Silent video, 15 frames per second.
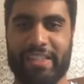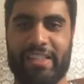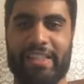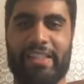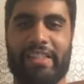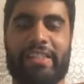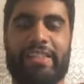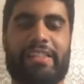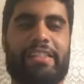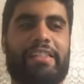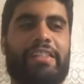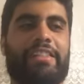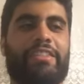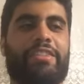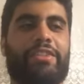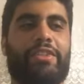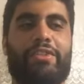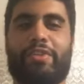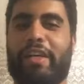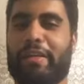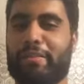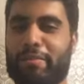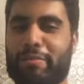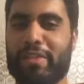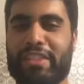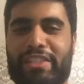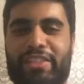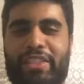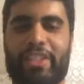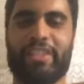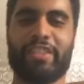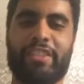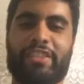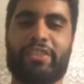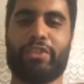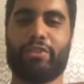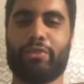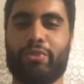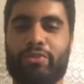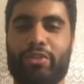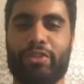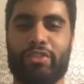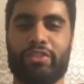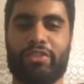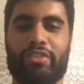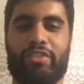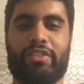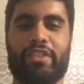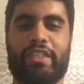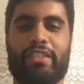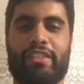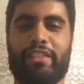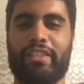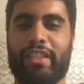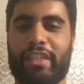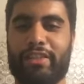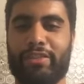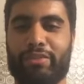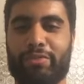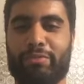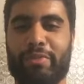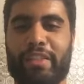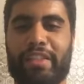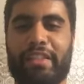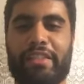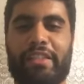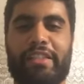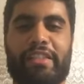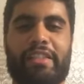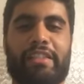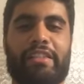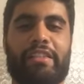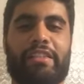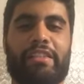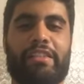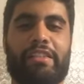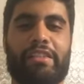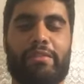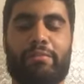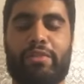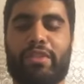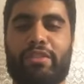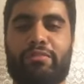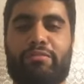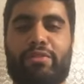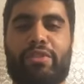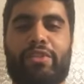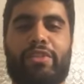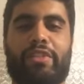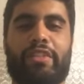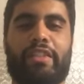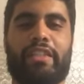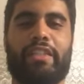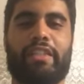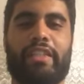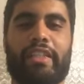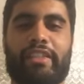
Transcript: So I'm a bit stressing, so don't hesitate to be a bit more